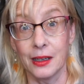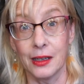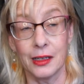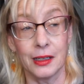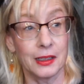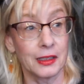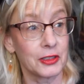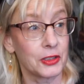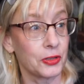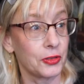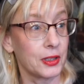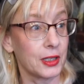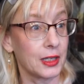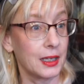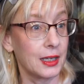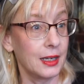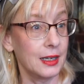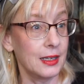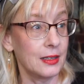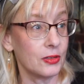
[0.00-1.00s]
Uh, so the
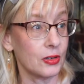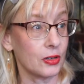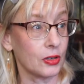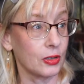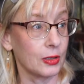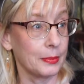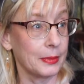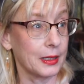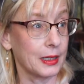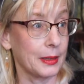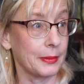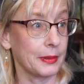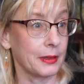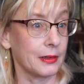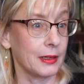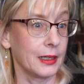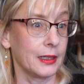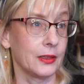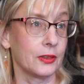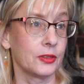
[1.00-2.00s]
kitties are going to be coming
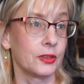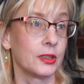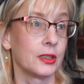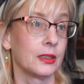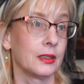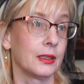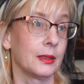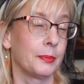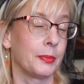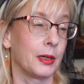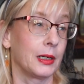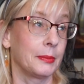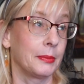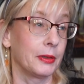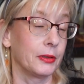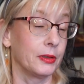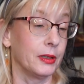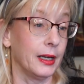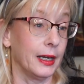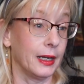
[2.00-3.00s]
around in probably
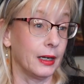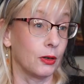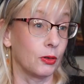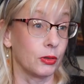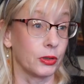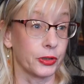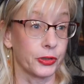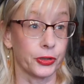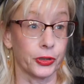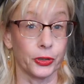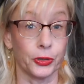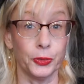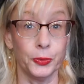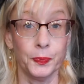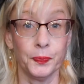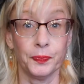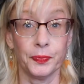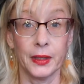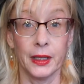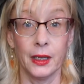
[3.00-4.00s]
about an hour or so.